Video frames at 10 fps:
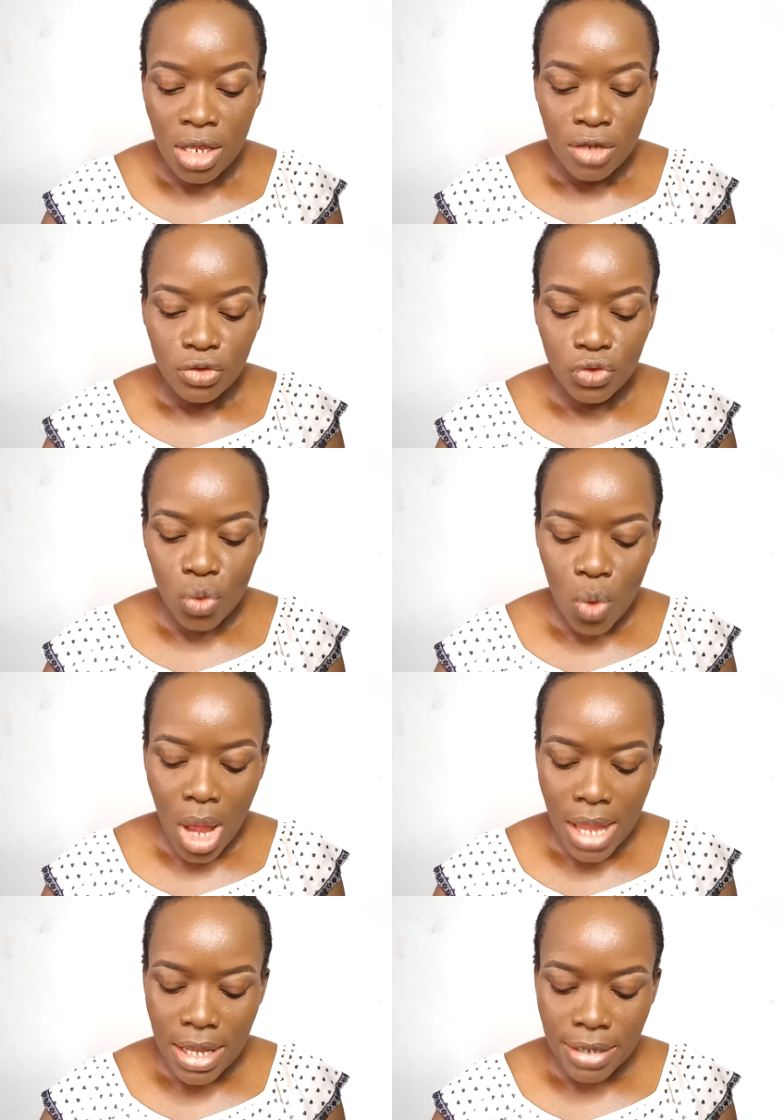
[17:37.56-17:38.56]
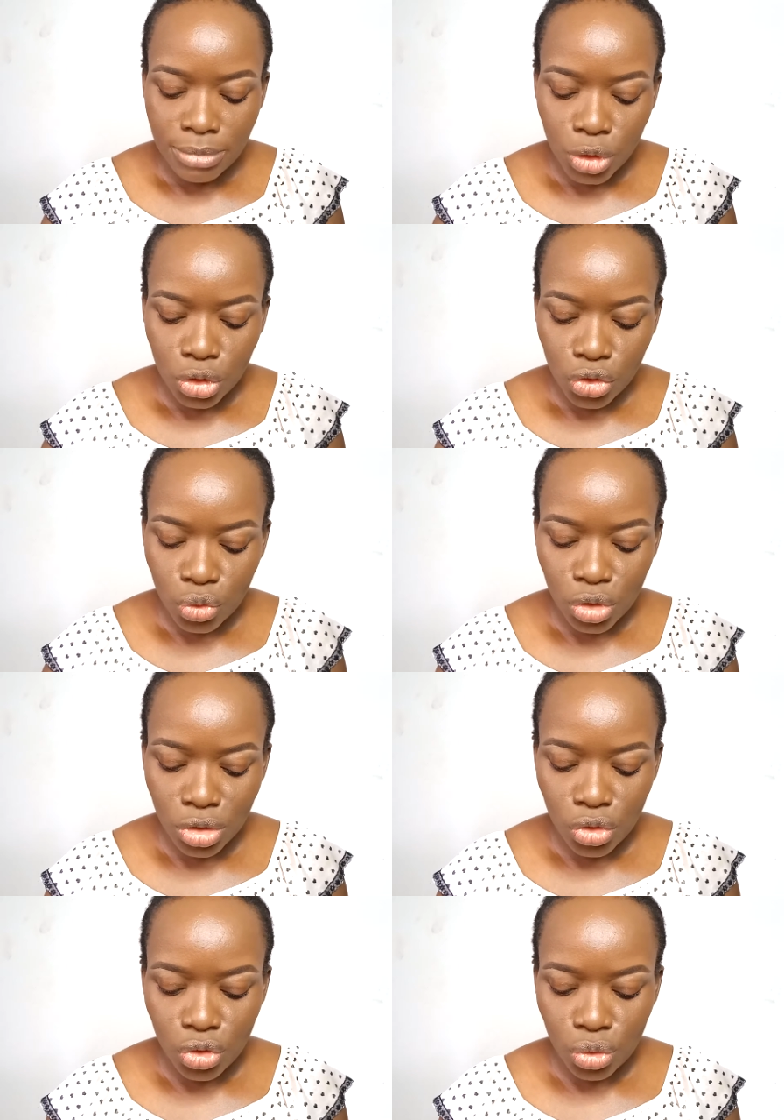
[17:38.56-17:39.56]
So I am just
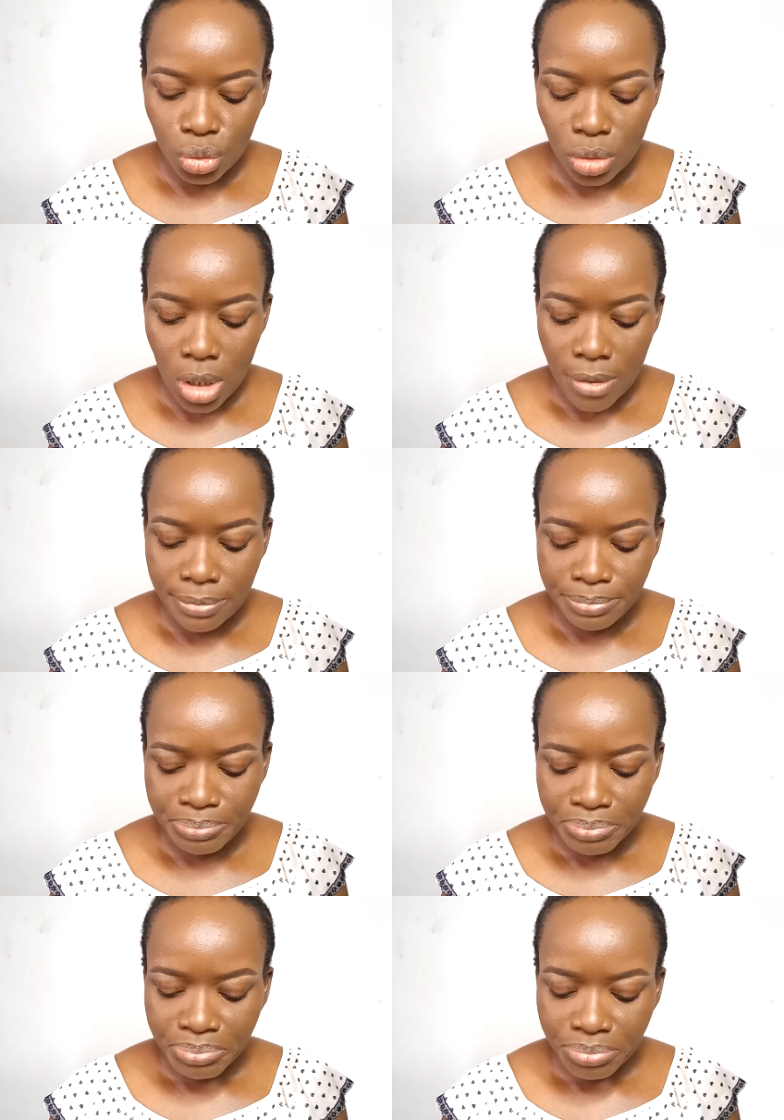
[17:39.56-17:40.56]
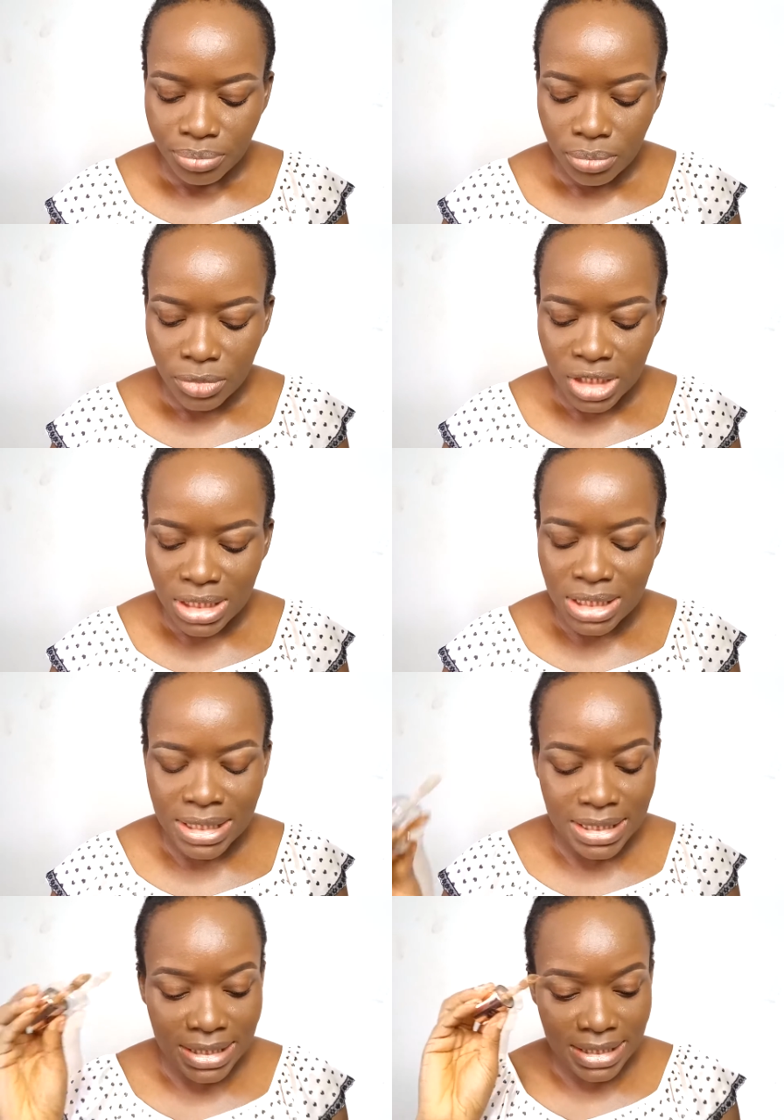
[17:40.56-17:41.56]
going to
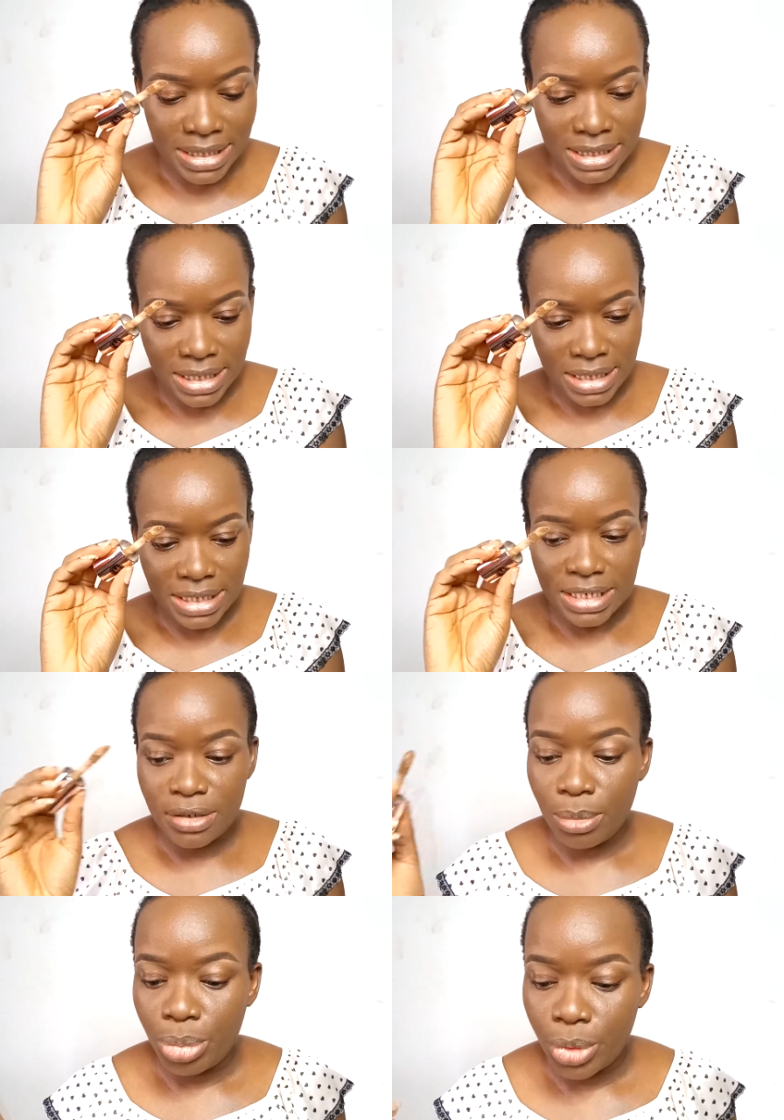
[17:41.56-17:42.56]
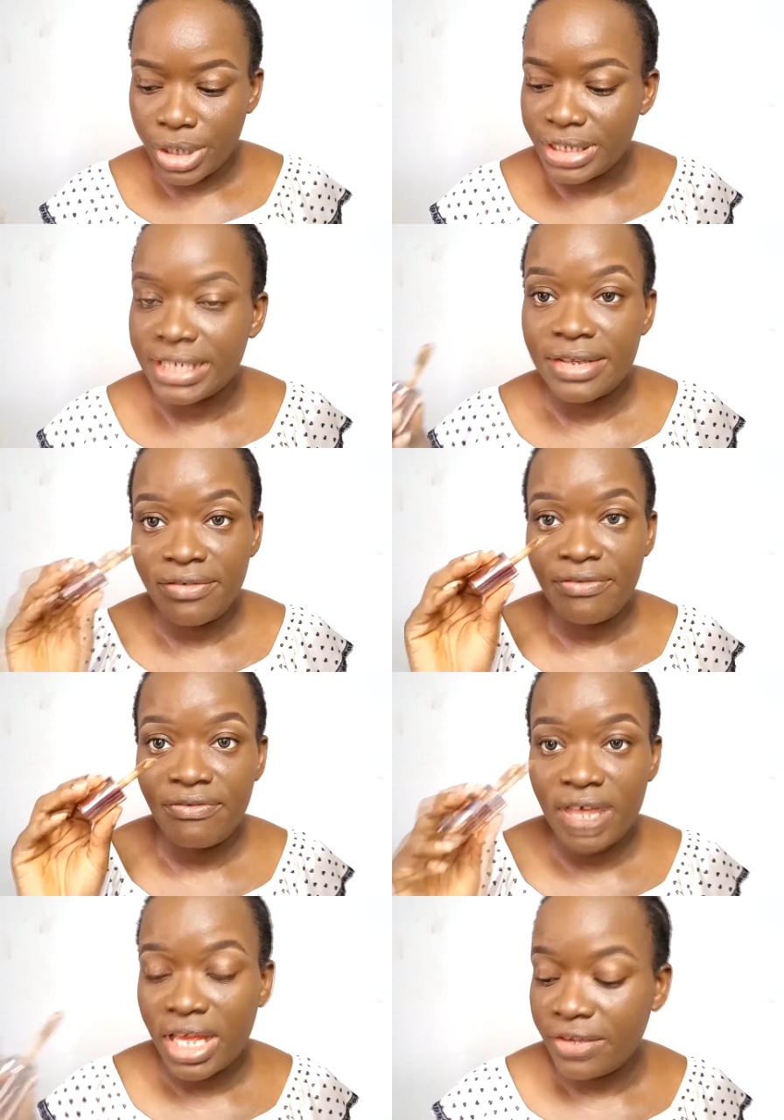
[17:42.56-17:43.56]
this is
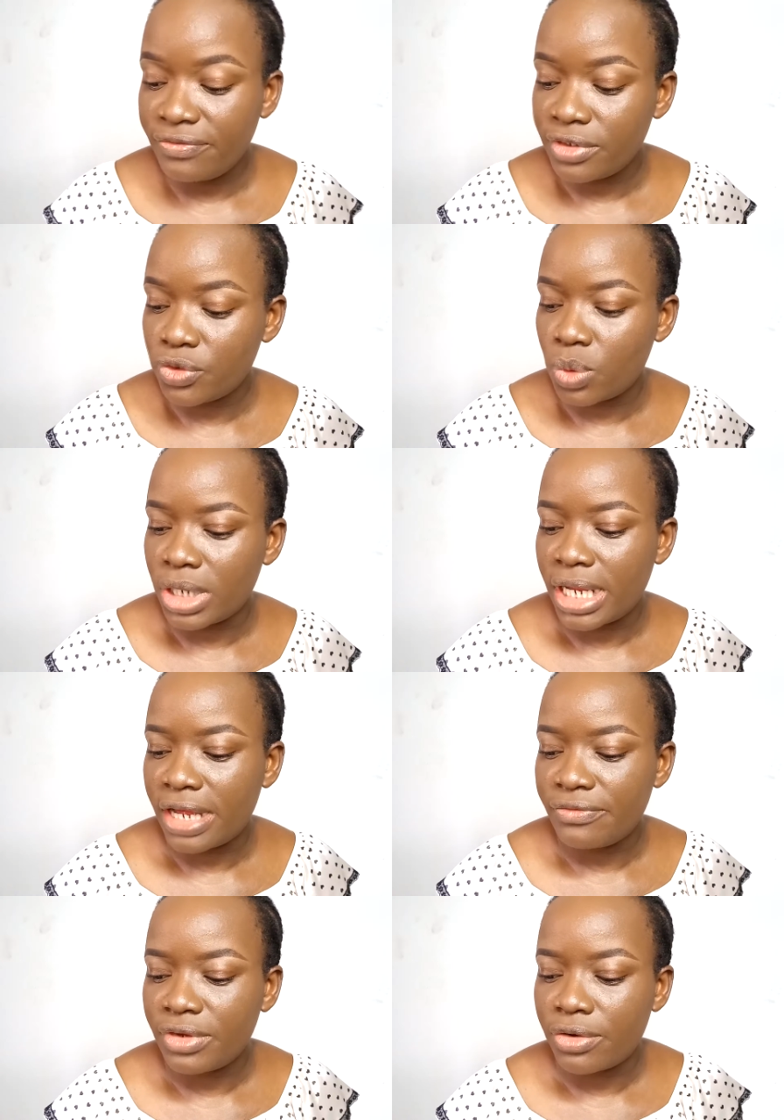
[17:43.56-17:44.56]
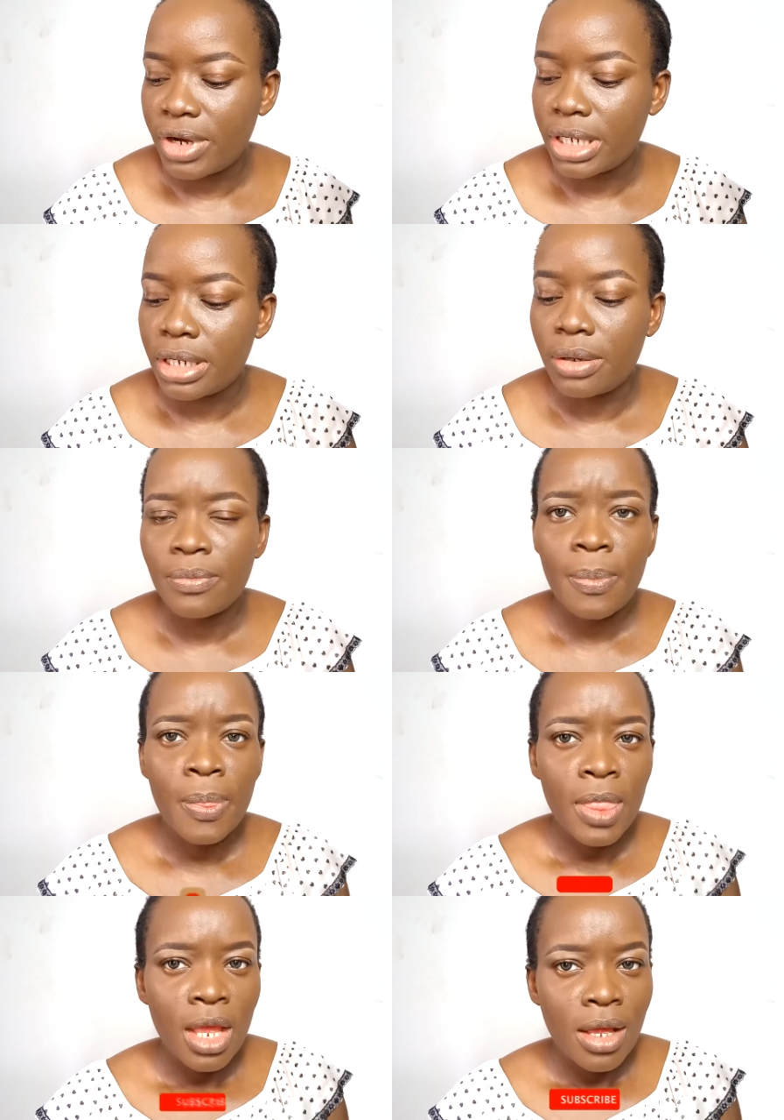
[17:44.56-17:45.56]
C13.5, this one I have here right now.
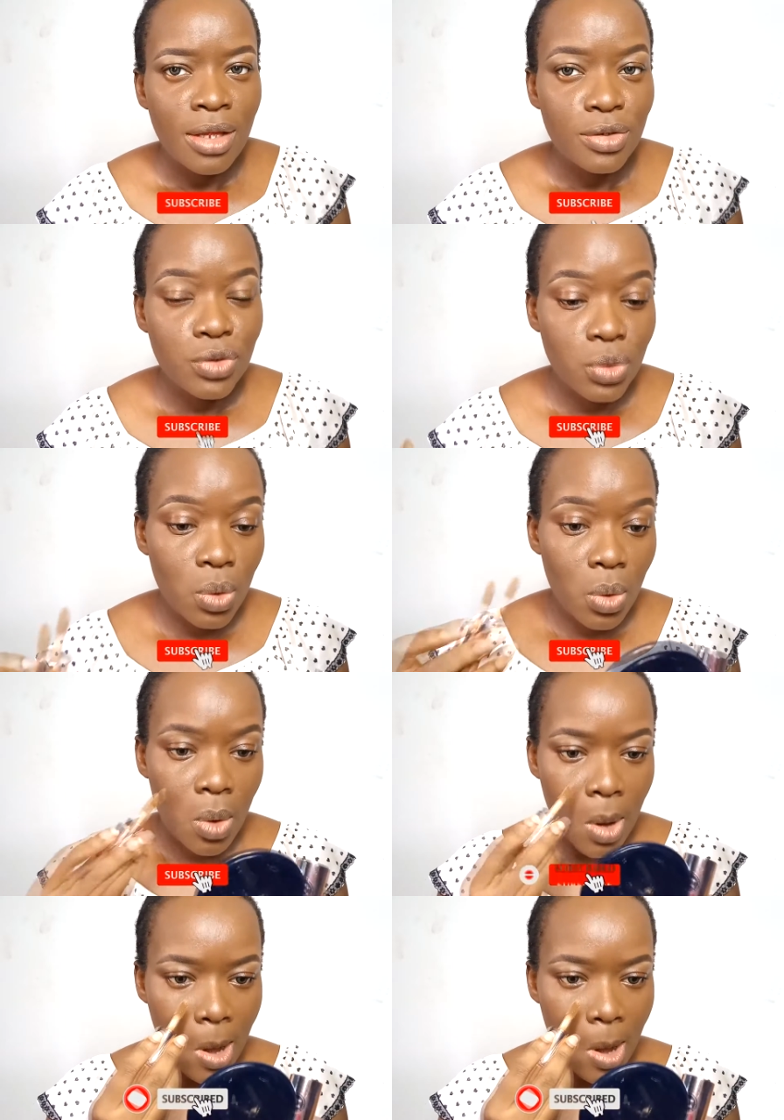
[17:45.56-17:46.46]
So